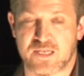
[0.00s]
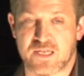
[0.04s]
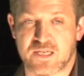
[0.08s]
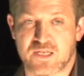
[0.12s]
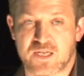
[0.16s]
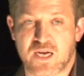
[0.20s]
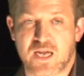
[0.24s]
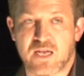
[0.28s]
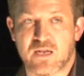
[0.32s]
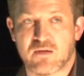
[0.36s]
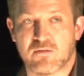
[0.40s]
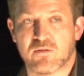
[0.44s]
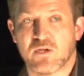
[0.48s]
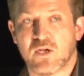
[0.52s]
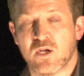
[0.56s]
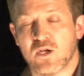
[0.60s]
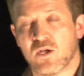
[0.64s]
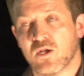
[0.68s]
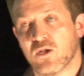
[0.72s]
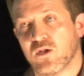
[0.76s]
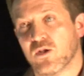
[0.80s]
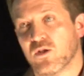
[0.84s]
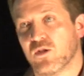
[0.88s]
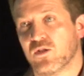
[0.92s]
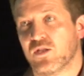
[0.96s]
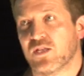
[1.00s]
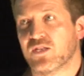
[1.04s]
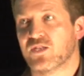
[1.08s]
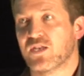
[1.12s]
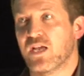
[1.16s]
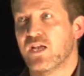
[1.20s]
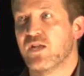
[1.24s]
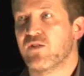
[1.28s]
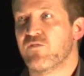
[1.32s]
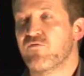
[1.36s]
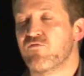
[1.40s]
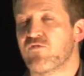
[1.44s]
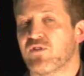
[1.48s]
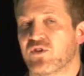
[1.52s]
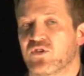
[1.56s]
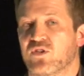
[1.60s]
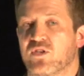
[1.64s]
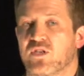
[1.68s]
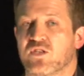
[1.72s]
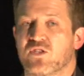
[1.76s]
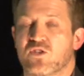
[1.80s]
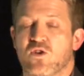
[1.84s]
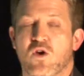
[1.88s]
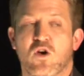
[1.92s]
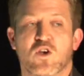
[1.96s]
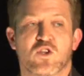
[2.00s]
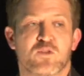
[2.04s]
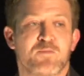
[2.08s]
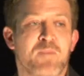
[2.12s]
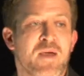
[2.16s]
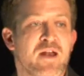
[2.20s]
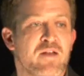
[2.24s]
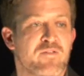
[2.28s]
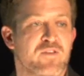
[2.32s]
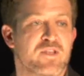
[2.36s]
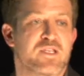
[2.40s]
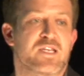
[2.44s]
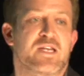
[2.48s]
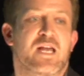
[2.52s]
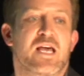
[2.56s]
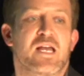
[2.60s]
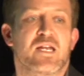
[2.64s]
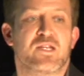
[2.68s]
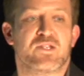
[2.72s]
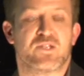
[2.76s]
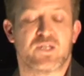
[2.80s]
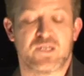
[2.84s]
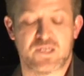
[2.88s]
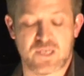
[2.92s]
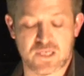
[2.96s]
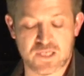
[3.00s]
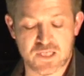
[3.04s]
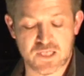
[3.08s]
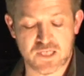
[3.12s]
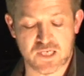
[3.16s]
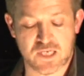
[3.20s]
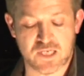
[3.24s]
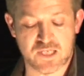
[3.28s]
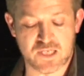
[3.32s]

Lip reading: It's like this kind of risk, it's cost-benefit analysis, isn't it?